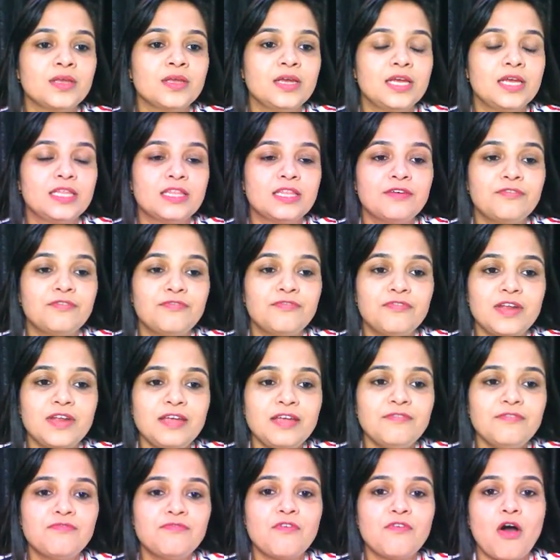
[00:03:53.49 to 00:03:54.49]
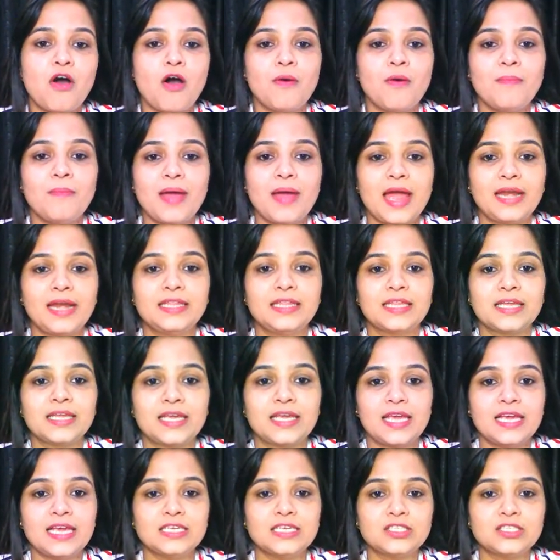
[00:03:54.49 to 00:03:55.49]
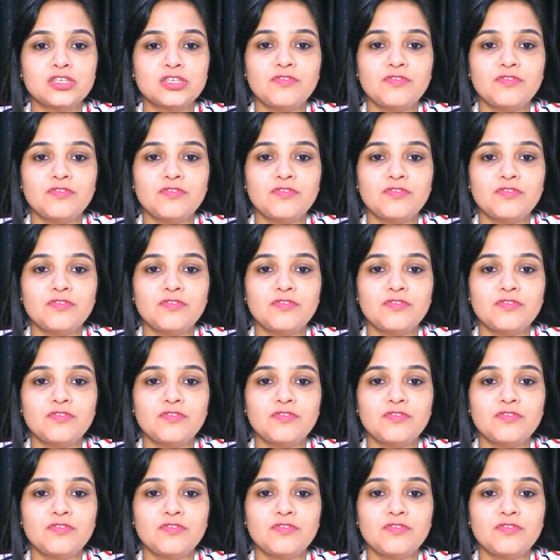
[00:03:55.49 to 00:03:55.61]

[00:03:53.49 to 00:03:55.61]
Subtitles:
and in the case